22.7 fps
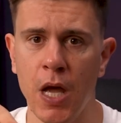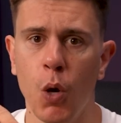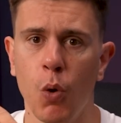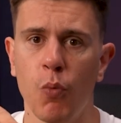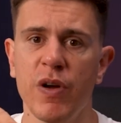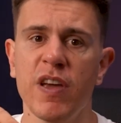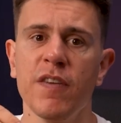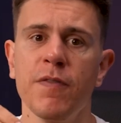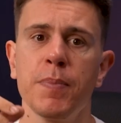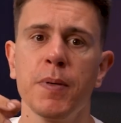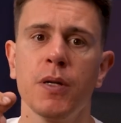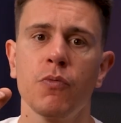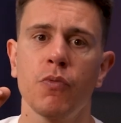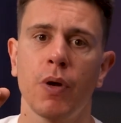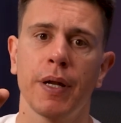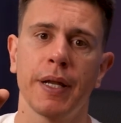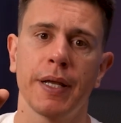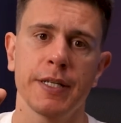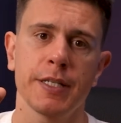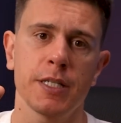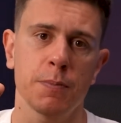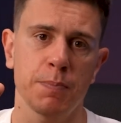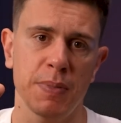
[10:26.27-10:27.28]
We've been
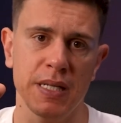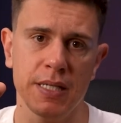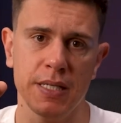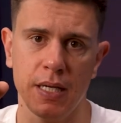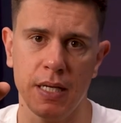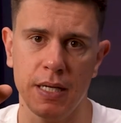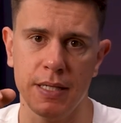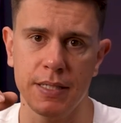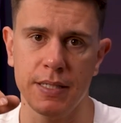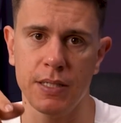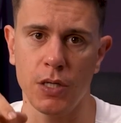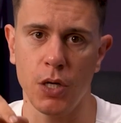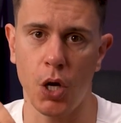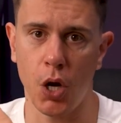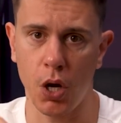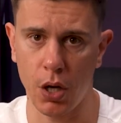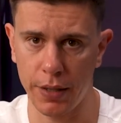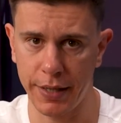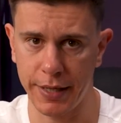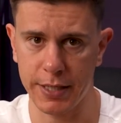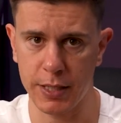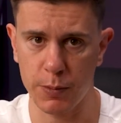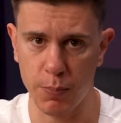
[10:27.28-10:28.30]
running speed tests
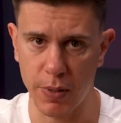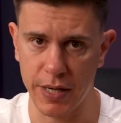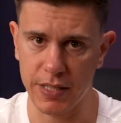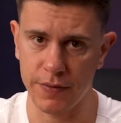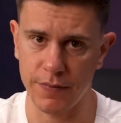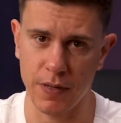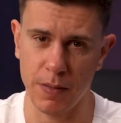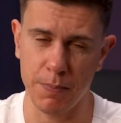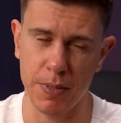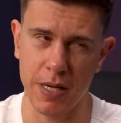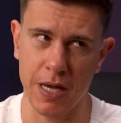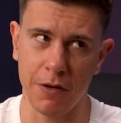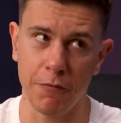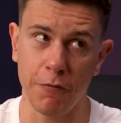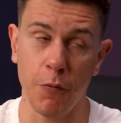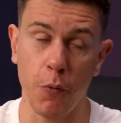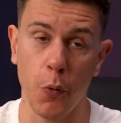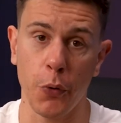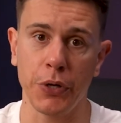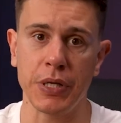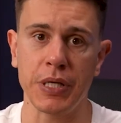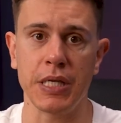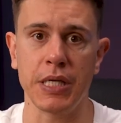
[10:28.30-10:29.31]
on ExpressVPN
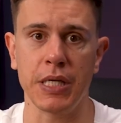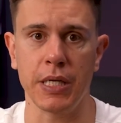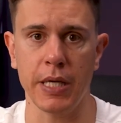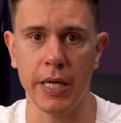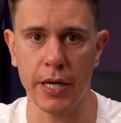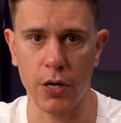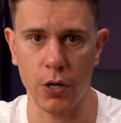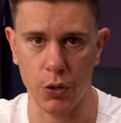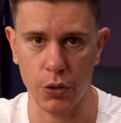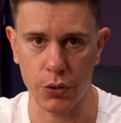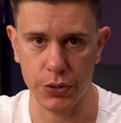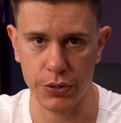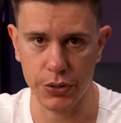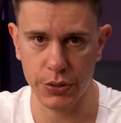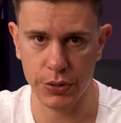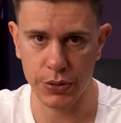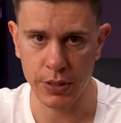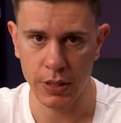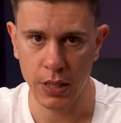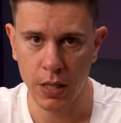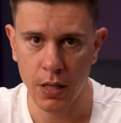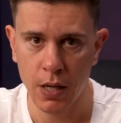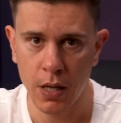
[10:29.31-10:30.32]
for
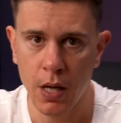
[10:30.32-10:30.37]
years,